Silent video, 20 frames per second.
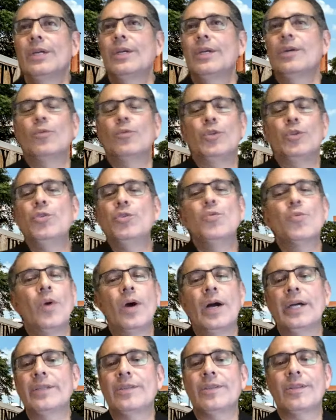you
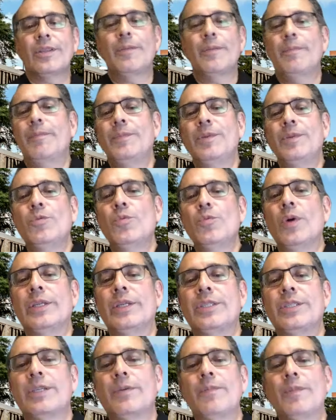want the you want
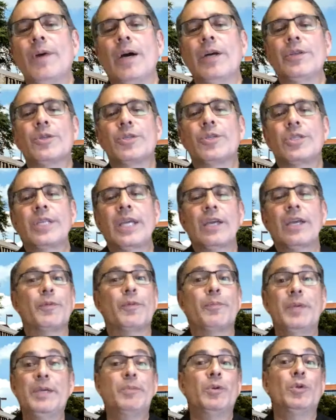to understand for
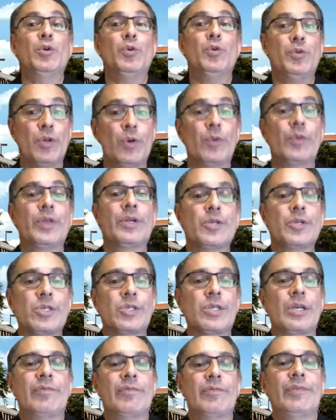people who know their
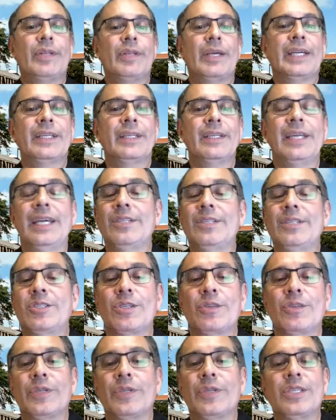stuff, like Nate
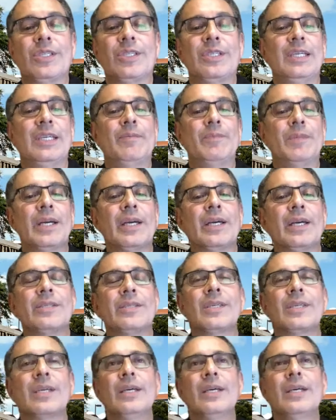Silver and his team
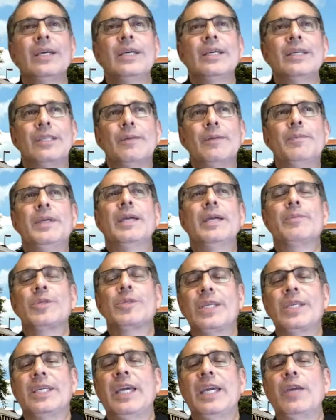does, to be able to
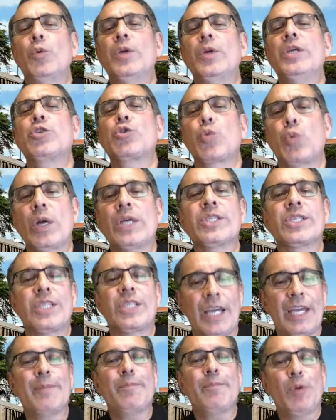say, can we trust
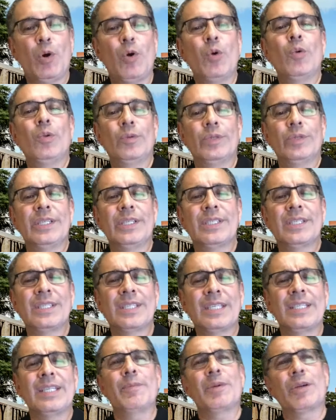a poll? Is this
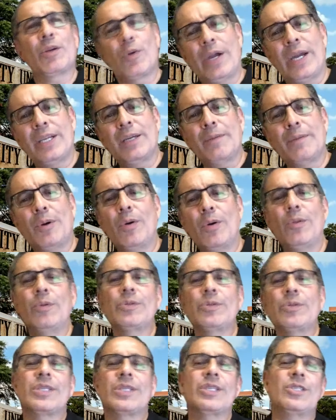a Democratic poll?
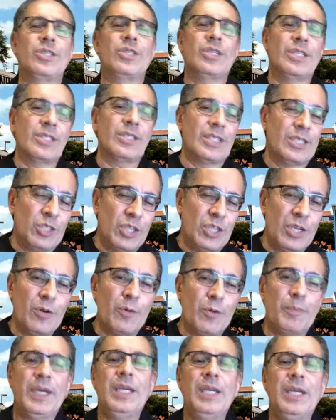Is it a is it a
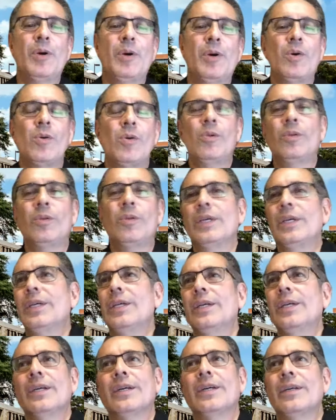GOP poll?
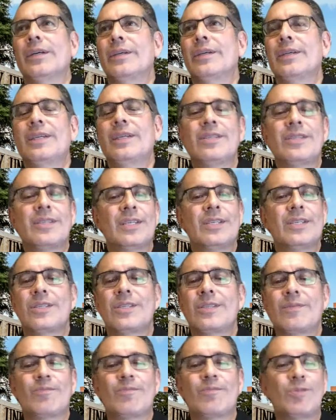Uh, is
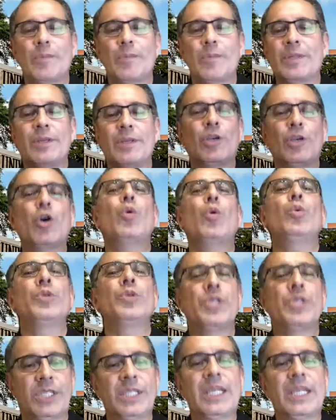this some of the gold
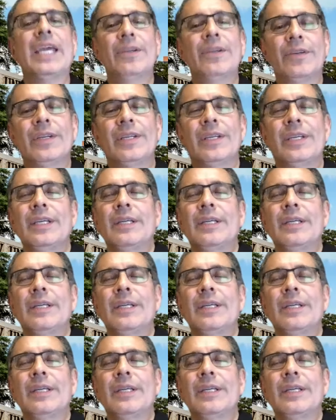standard?